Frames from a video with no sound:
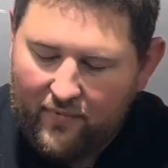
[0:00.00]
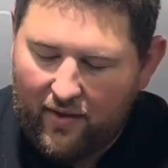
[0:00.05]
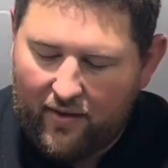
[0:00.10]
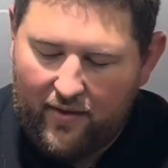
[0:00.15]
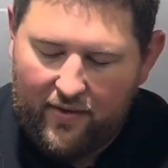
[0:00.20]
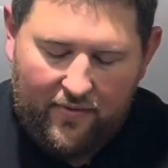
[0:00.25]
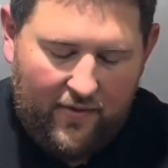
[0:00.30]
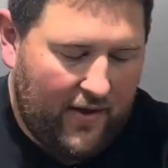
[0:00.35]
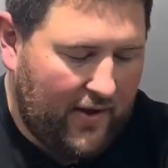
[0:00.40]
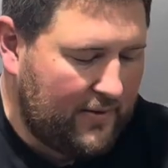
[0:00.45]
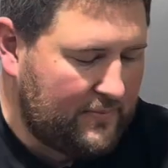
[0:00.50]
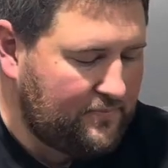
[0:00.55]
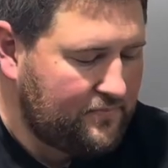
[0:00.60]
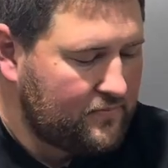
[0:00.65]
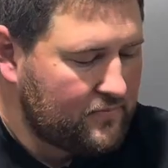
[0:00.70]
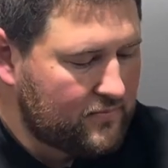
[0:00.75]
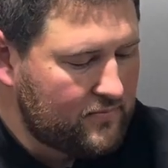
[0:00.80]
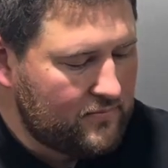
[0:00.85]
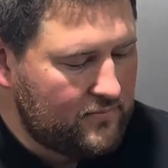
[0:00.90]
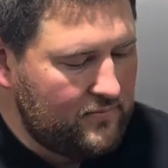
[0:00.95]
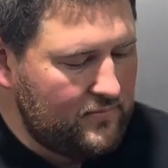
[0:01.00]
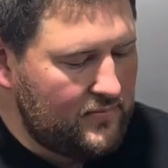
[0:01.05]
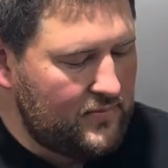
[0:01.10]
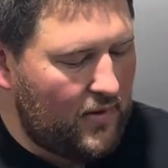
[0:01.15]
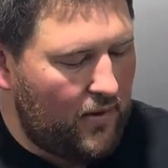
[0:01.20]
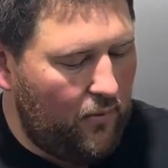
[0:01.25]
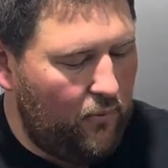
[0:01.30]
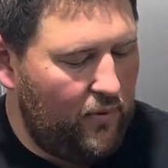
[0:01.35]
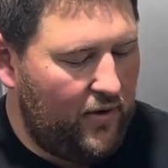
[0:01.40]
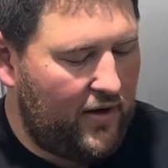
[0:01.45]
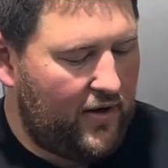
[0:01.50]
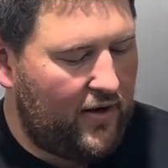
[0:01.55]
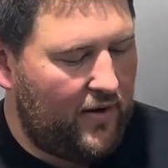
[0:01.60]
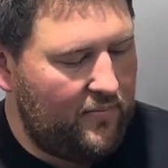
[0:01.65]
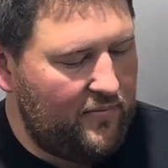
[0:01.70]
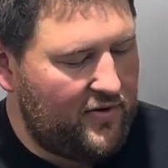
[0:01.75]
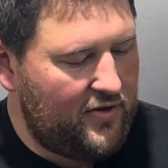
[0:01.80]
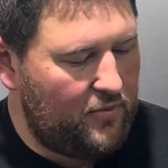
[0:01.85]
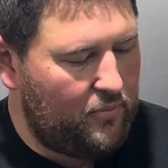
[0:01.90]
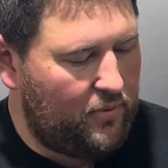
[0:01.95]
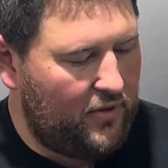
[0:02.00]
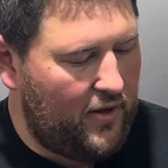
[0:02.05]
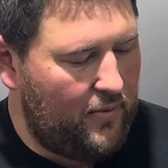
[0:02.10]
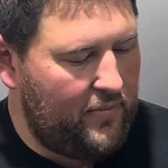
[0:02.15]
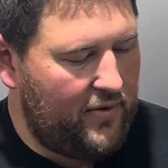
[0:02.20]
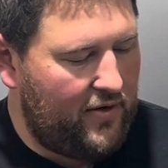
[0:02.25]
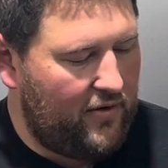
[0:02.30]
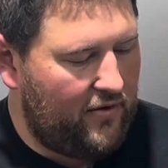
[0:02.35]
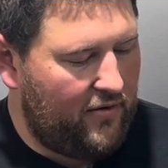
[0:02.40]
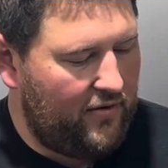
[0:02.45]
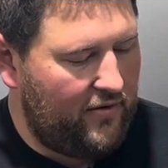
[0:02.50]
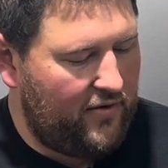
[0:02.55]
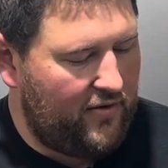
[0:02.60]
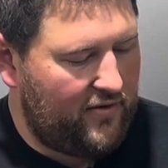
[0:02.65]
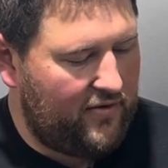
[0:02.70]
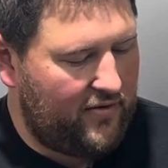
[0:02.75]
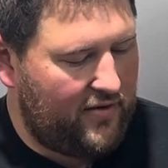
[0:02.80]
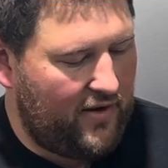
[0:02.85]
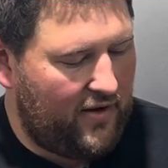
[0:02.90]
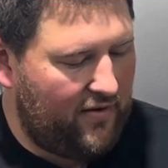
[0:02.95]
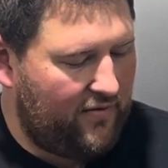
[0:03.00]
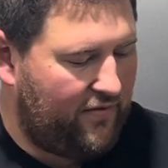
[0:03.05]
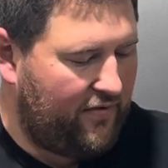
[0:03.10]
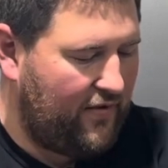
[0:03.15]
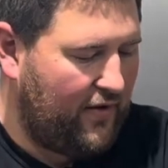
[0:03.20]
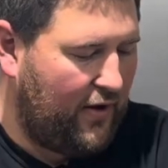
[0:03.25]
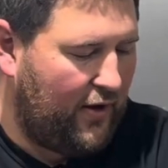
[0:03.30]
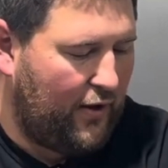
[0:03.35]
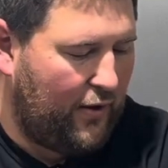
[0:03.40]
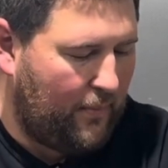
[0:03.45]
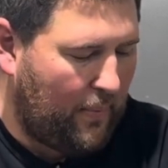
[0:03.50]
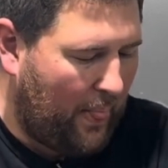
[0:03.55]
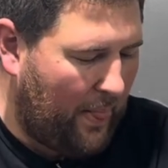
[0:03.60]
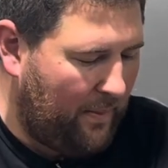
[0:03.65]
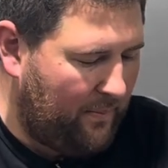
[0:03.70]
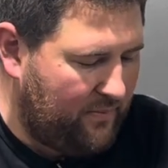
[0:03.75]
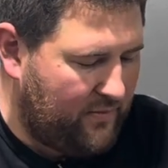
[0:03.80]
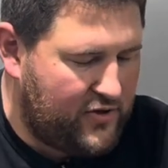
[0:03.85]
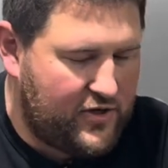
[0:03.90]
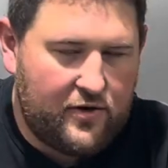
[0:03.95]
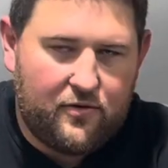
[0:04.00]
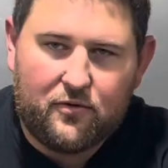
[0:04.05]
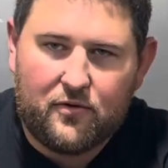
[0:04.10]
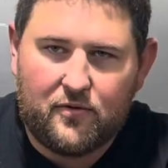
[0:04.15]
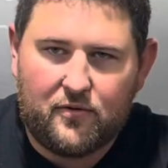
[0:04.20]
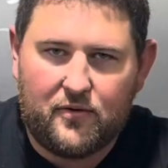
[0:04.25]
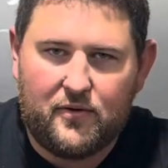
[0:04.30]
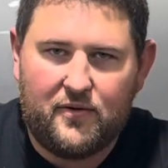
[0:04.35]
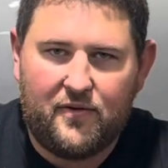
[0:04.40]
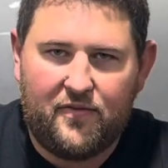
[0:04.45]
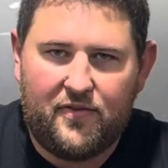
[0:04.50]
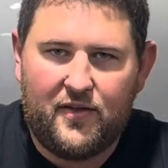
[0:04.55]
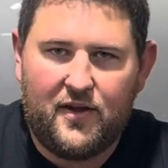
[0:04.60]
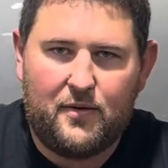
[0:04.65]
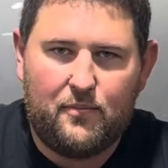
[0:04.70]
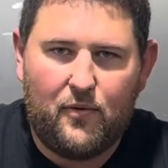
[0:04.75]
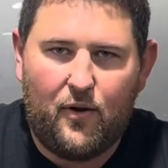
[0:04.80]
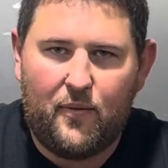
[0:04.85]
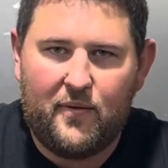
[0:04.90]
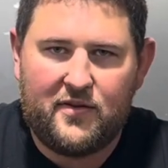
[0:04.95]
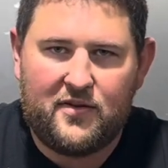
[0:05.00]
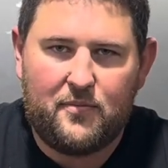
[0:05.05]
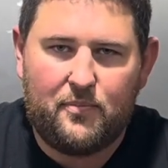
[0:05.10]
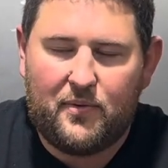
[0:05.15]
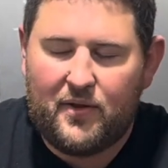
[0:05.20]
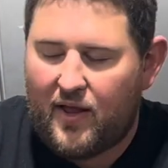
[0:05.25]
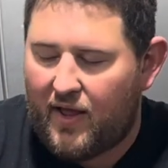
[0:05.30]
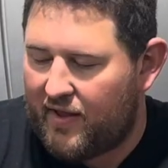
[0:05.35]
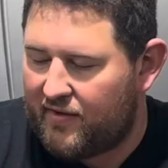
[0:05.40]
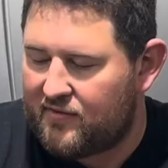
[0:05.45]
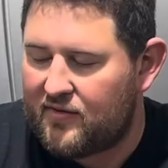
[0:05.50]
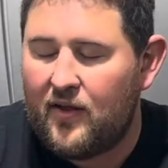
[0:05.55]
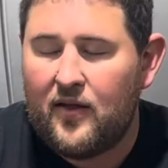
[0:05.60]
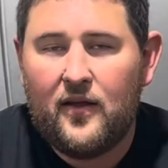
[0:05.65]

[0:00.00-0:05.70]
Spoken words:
And then when it comes to plumbing all this stuff, general rule of thumb always applies.